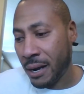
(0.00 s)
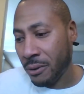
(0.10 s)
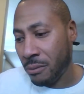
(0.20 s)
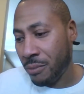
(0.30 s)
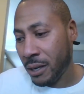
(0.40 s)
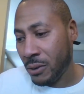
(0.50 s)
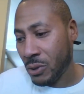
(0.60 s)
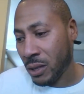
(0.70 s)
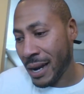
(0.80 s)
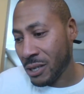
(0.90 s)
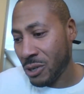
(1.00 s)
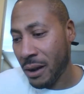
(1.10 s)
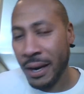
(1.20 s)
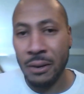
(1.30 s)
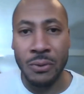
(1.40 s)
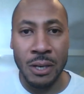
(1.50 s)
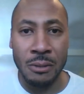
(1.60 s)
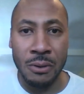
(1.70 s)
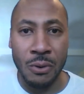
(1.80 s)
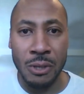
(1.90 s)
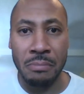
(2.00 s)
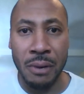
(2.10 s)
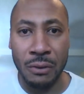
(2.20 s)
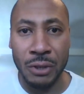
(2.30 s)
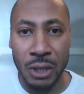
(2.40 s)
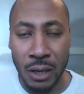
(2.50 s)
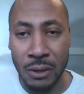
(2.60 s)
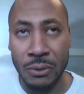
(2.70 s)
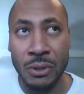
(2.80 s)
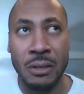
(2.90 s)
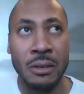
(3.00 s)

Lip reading: Now, the big news last night was, of course, both shows,